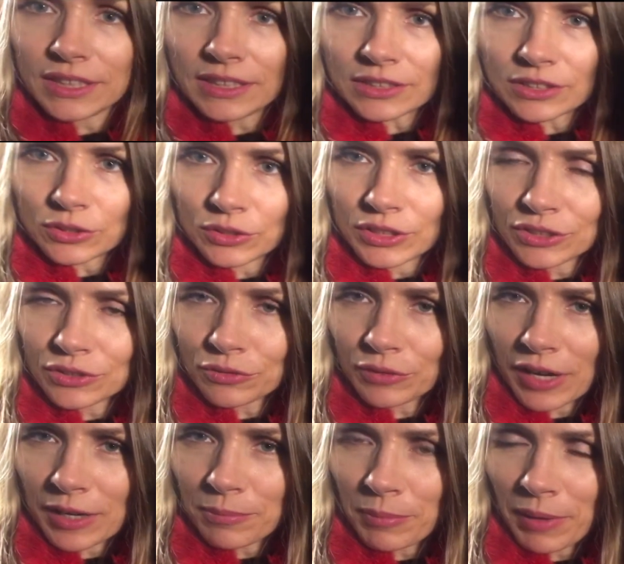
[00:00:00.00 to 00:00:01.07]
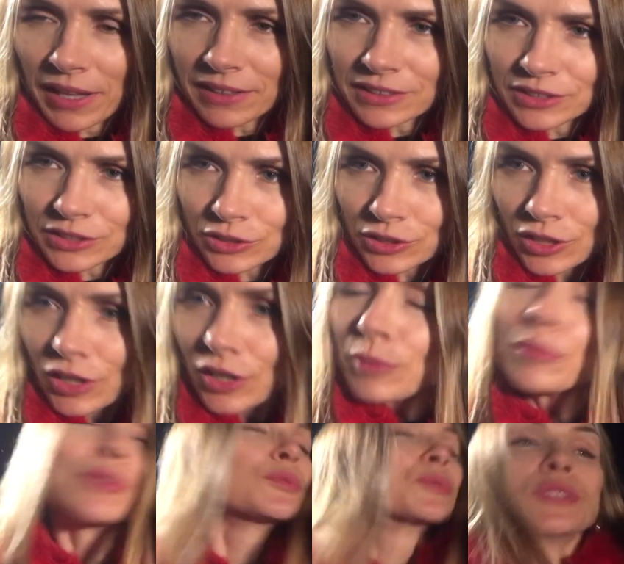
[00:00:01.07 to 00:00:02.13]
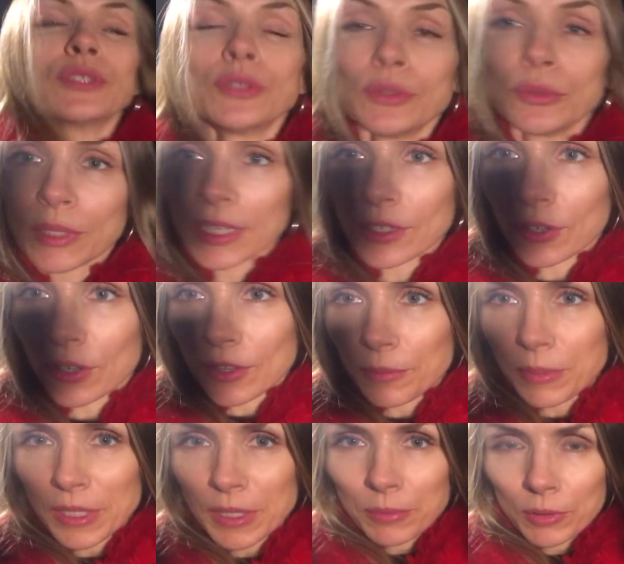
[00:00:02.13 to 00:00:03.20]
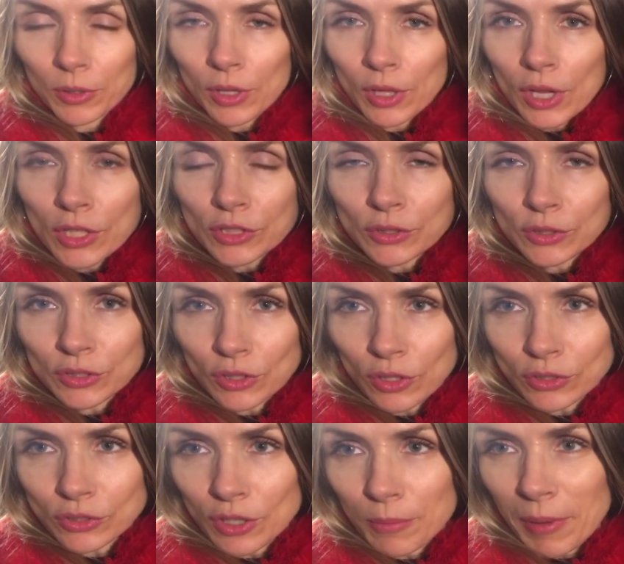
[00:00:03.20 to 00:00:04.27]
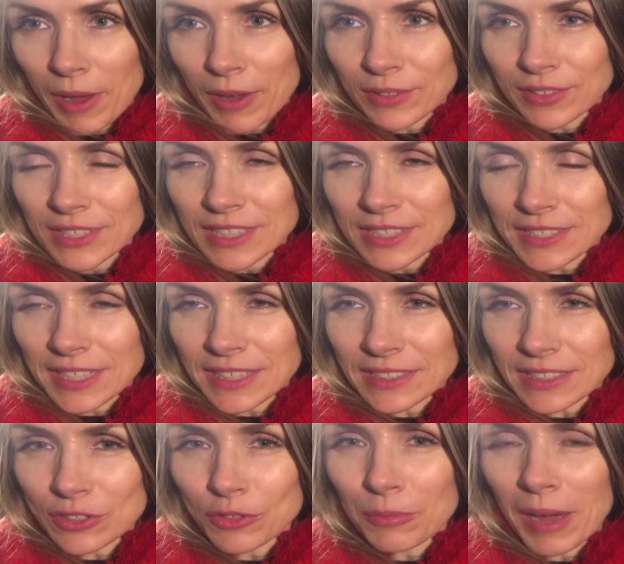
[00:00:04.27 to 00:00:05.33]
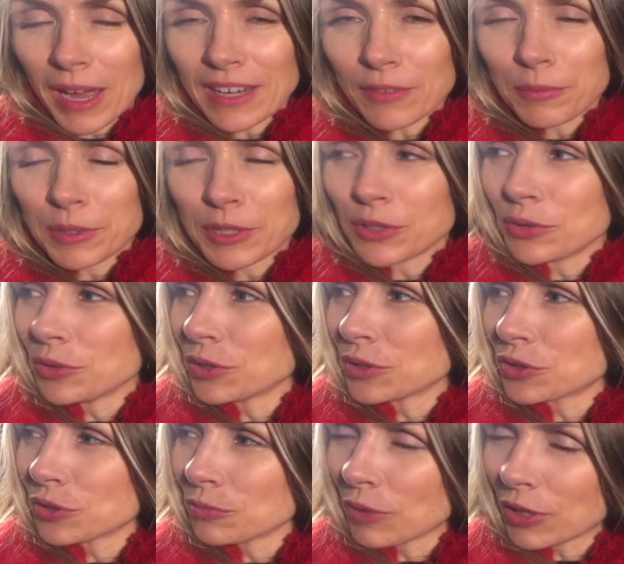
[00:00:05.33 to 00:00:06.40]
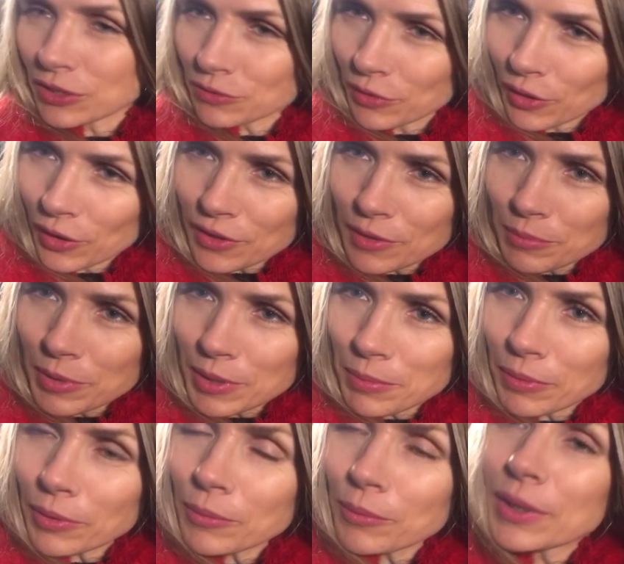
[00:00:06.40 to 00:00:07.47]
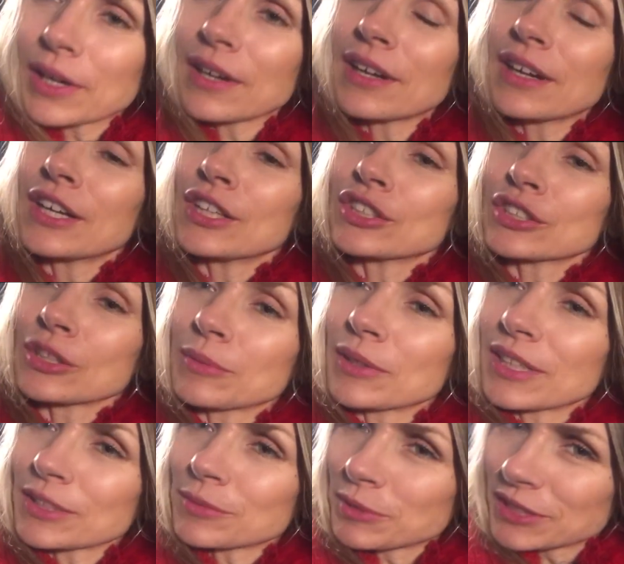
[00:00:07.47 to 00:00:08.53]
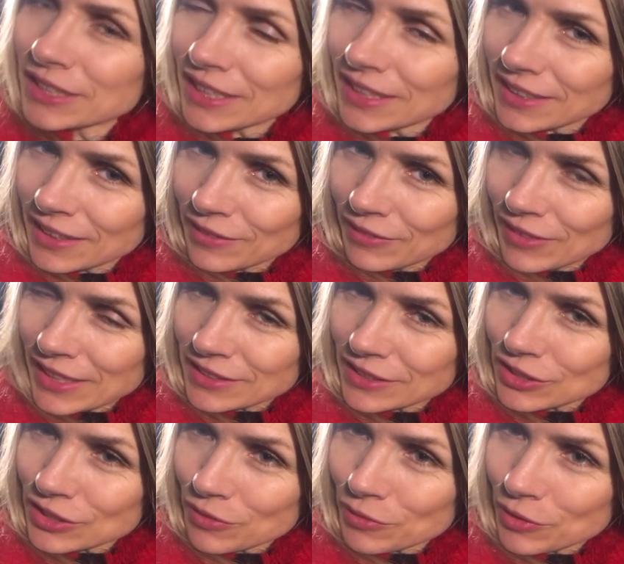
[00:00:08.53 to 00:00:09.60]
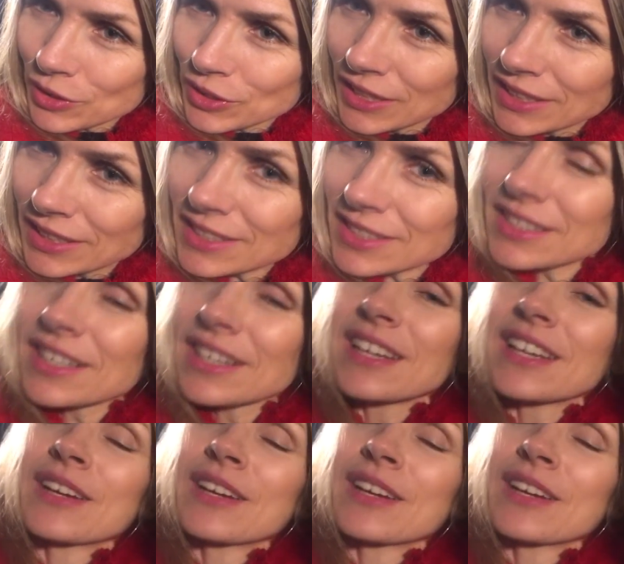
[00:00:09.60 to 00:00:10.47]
needs, you need to find balance between you and other people. So it's also about these things that you might have been doing too much for other people, where someone has been taking advantage of your needs.